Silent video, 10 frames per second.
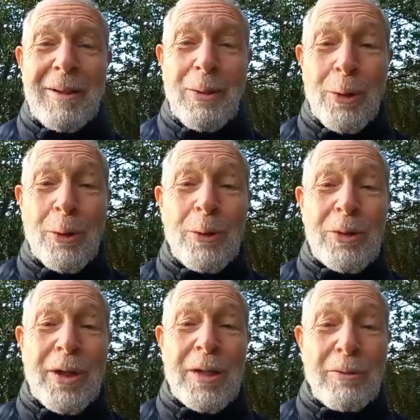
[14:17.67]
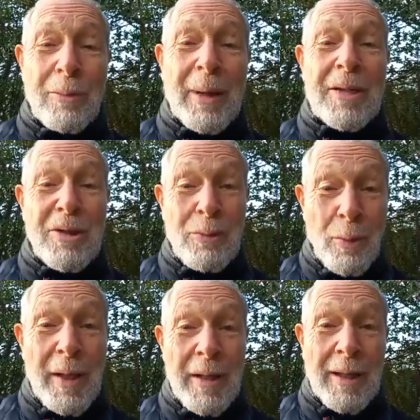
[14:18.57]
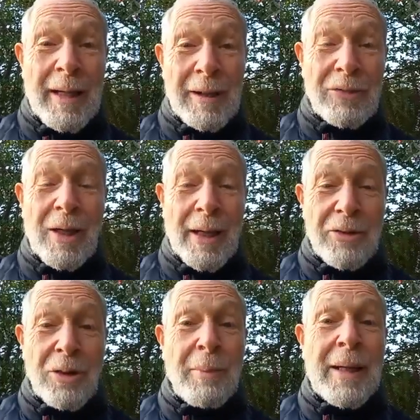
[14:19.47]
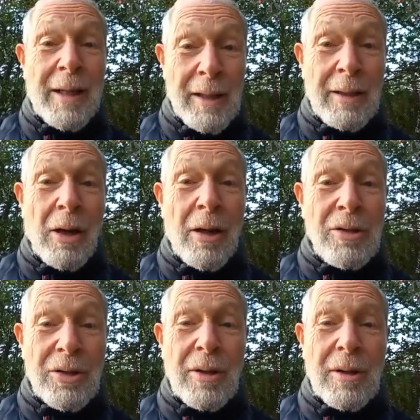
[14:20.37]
knows that Trump actually won the last election by a large